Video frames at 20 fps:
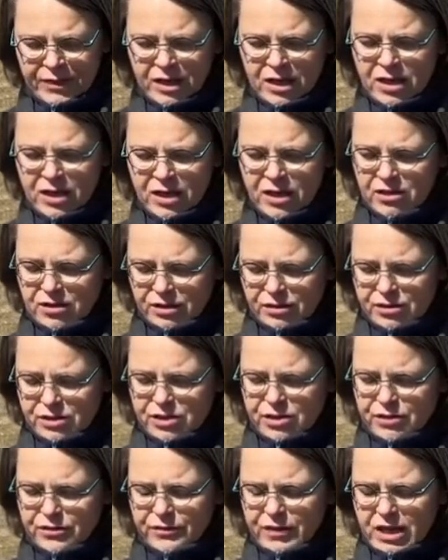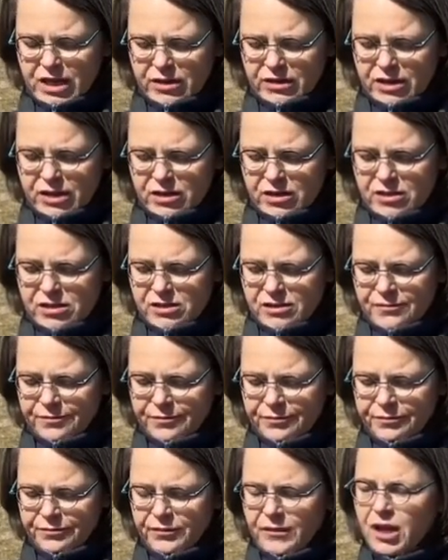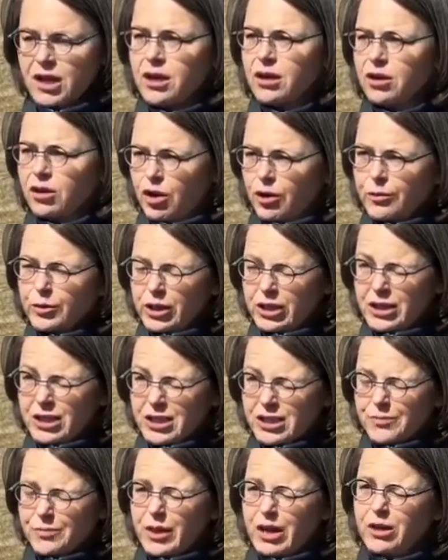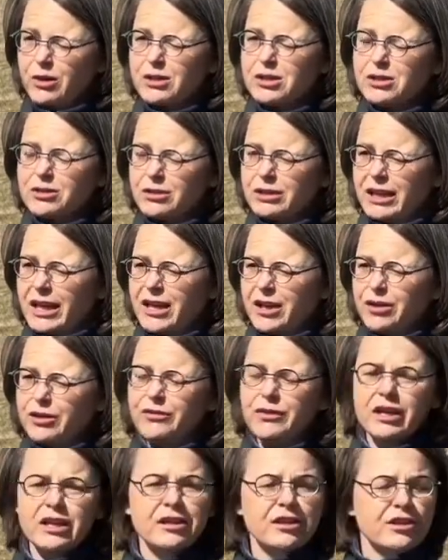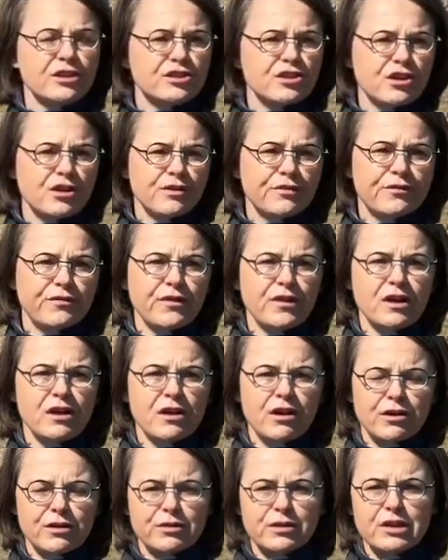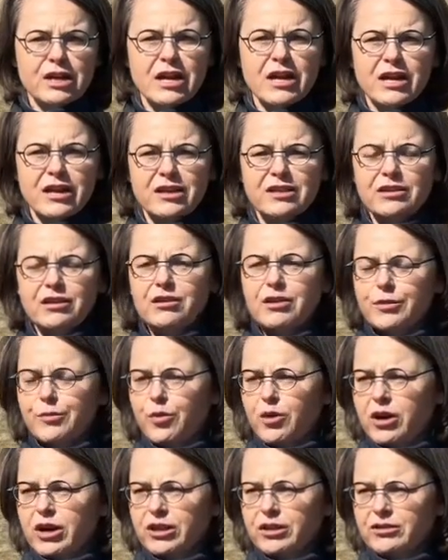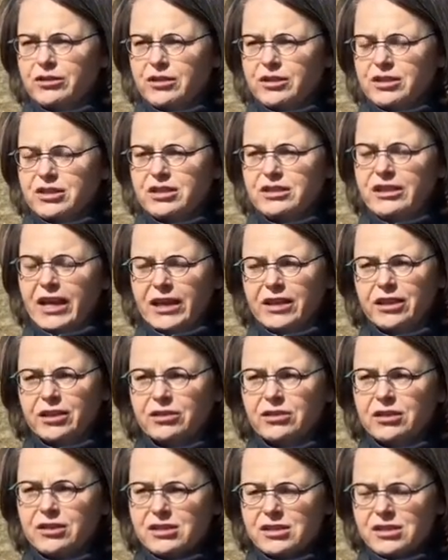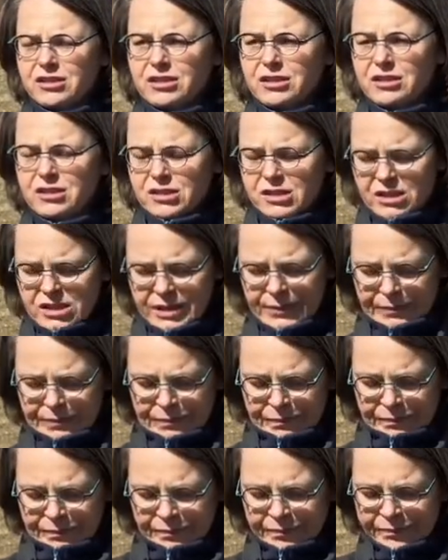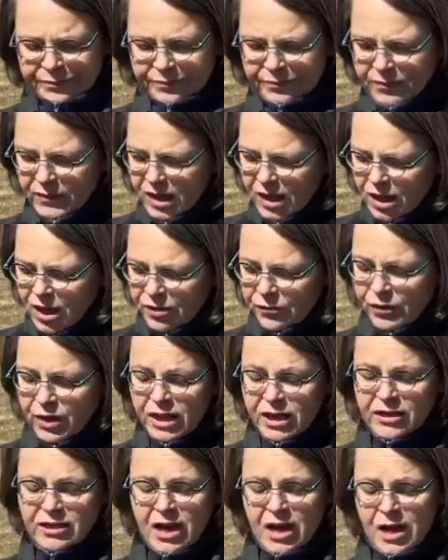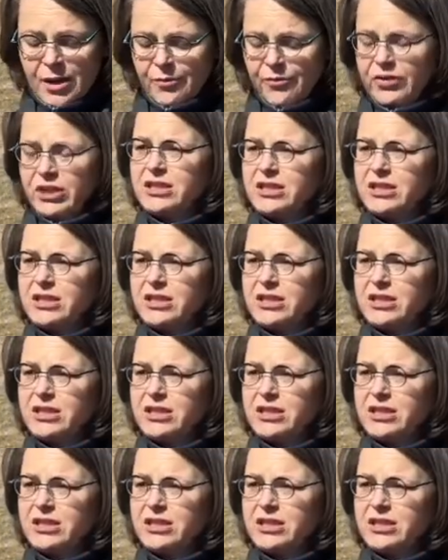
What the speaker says: in underserved areas. Communities may also take advantage of our and our partners' technical assistance. We can help with